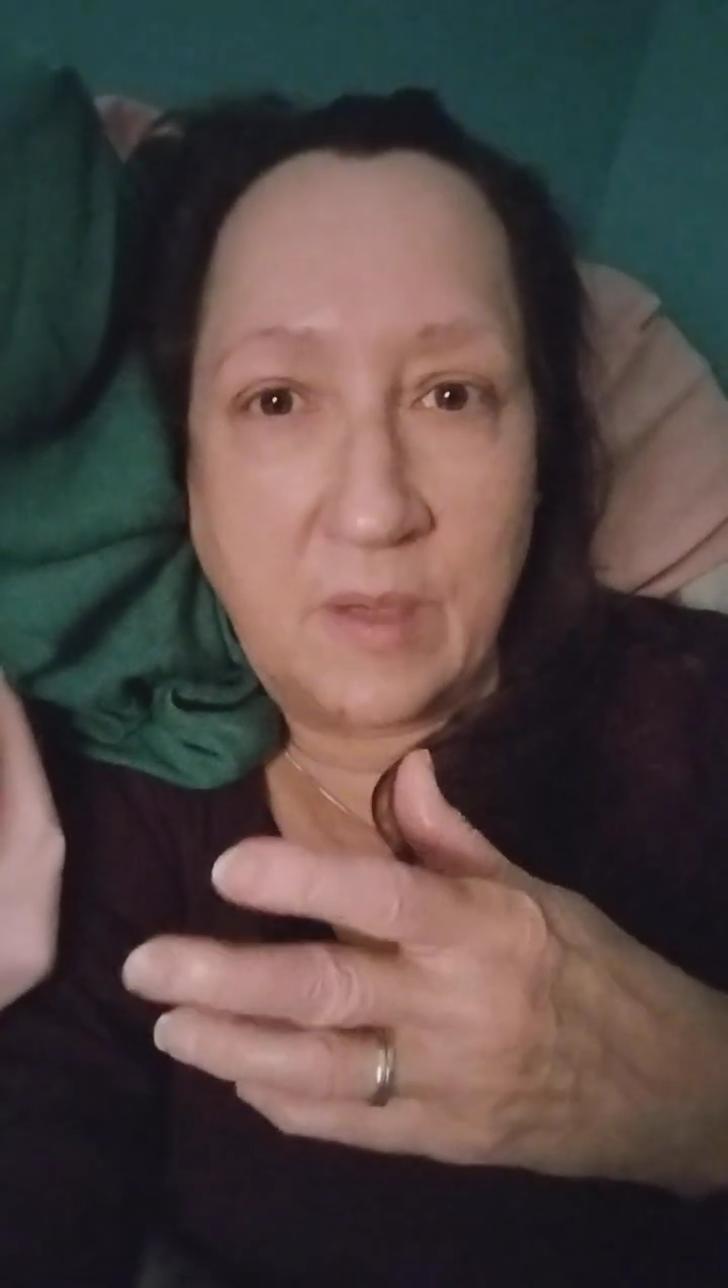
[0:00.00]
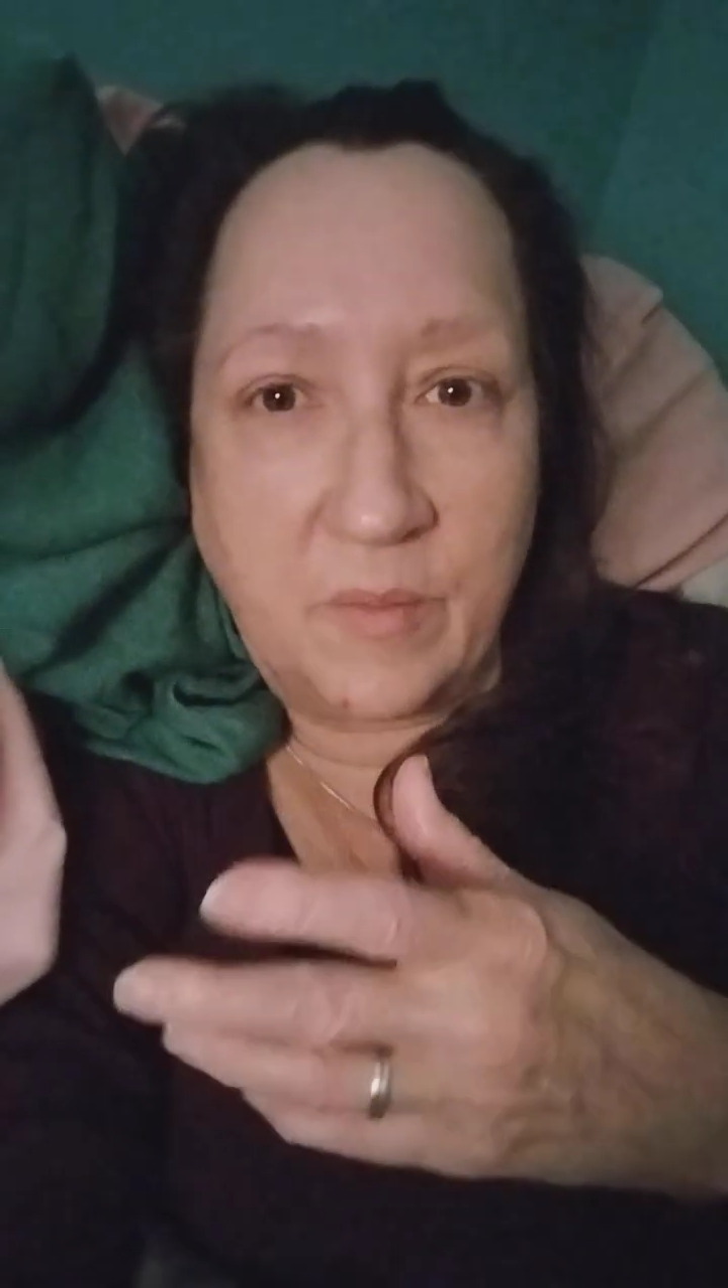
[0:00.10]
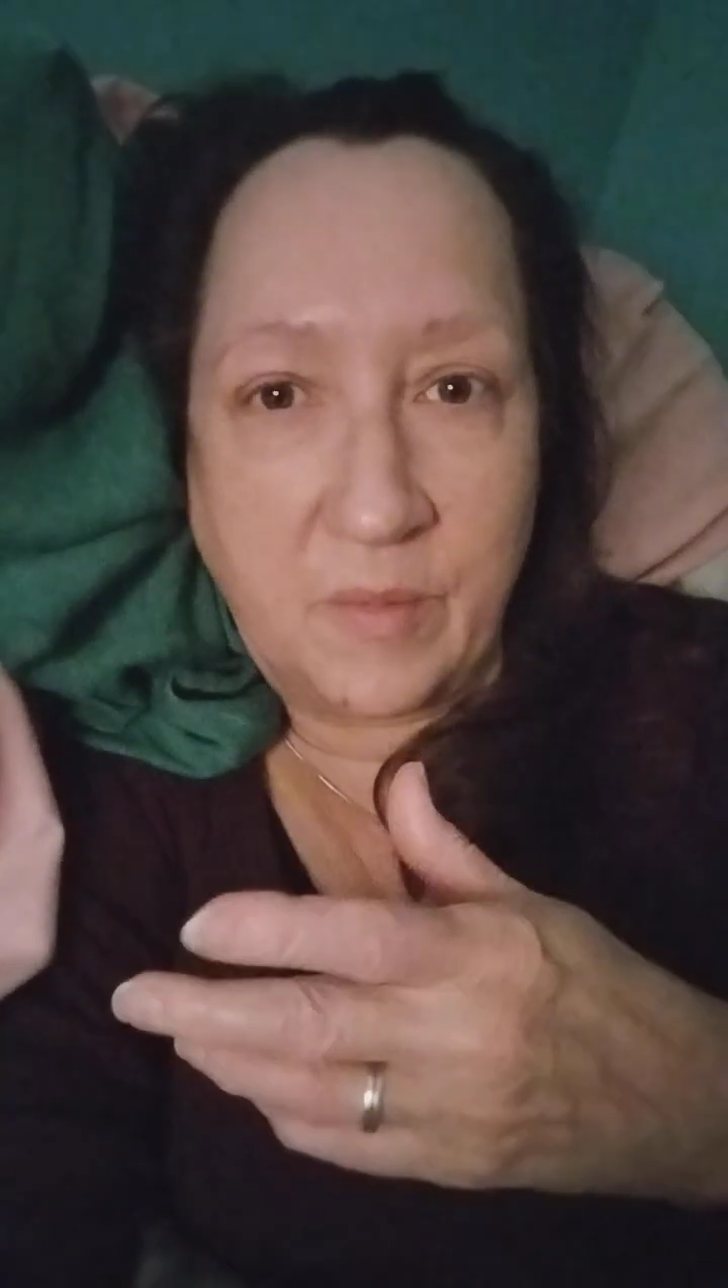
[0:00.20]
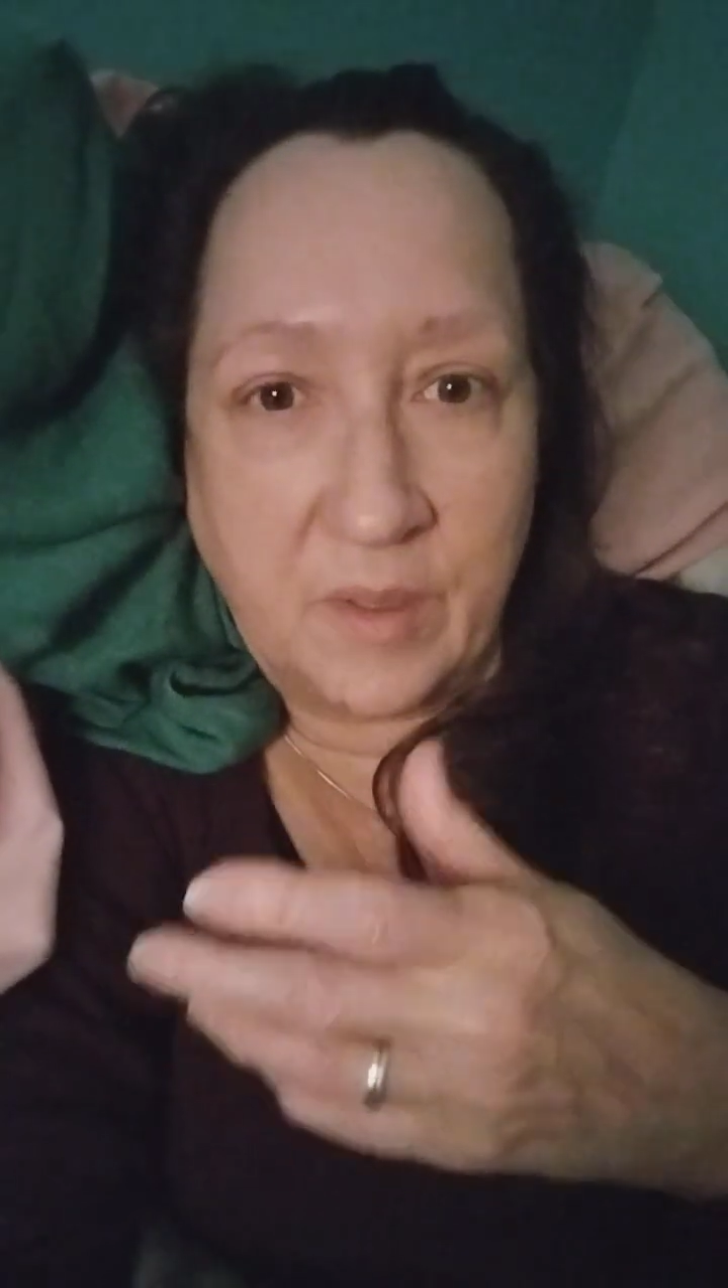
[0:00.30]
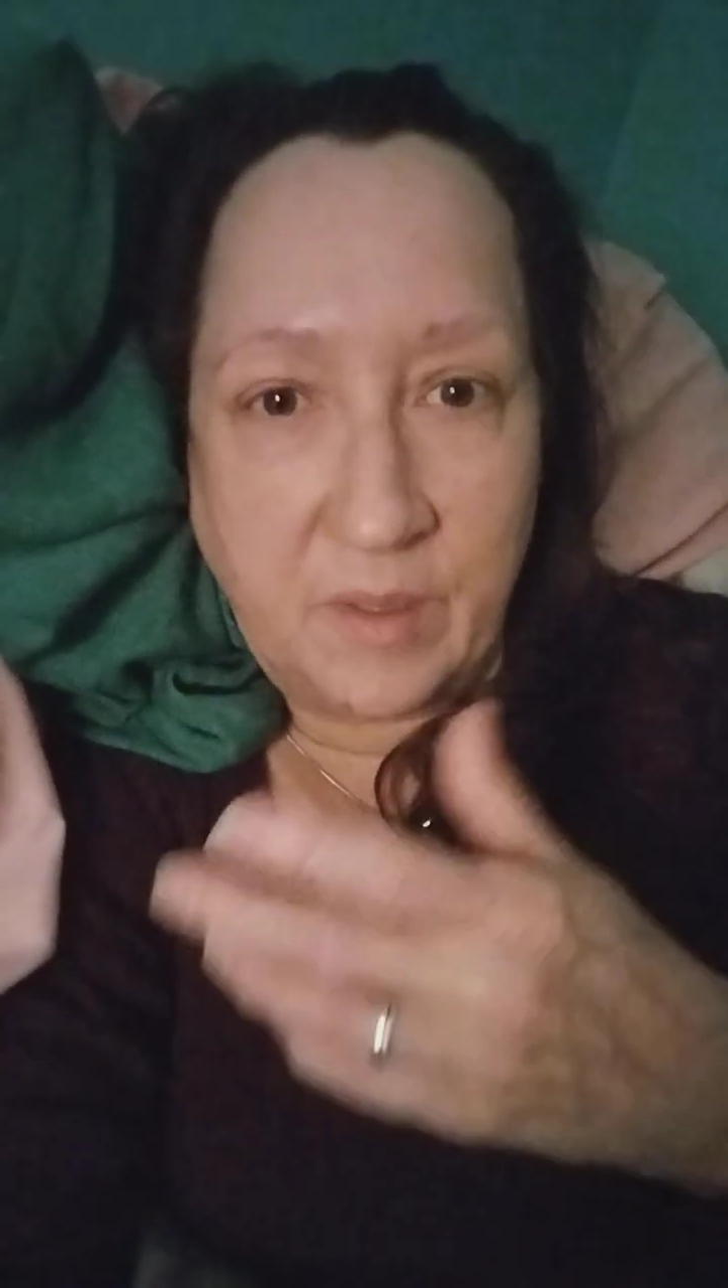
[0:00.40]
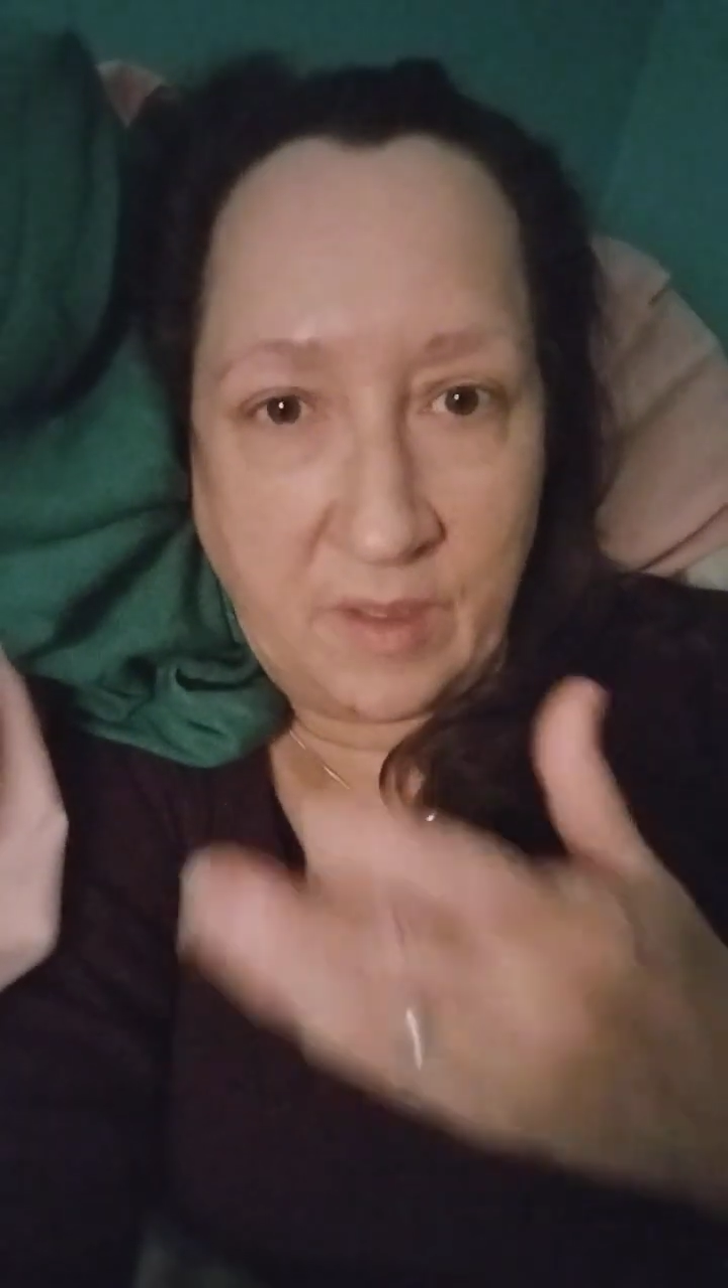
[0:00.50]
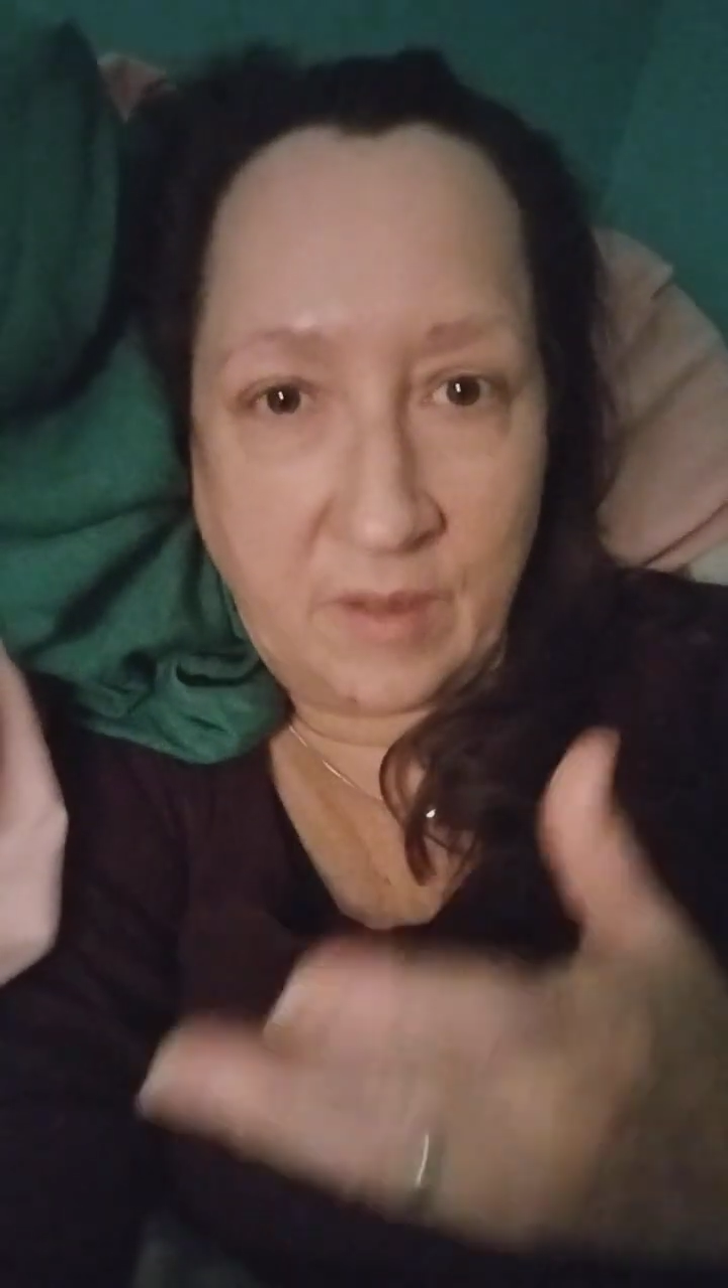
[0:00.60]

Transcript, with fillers: that were